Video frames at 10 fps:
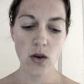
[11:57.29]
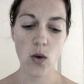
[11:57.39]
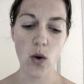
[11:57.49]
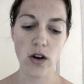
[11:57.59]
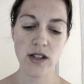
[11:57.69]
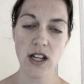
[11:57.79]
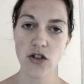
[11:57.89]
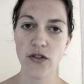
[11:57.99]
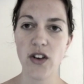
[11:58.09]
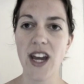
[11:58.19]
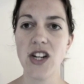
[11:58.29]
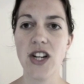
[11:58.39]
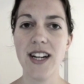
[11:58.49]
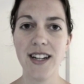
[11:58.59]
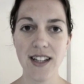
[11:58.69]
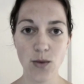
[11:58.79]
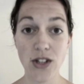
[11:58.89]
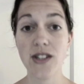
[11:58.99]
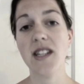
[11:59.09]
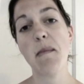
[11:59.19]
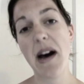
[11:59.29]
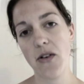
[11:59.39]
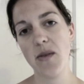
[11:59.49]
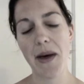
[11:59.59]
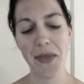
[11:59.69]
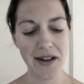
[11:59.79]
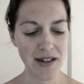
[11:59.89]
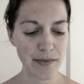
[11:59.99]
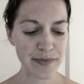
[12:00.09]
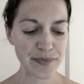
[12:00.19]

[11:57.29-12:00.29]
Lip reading: or centrifugation, which is the modern method.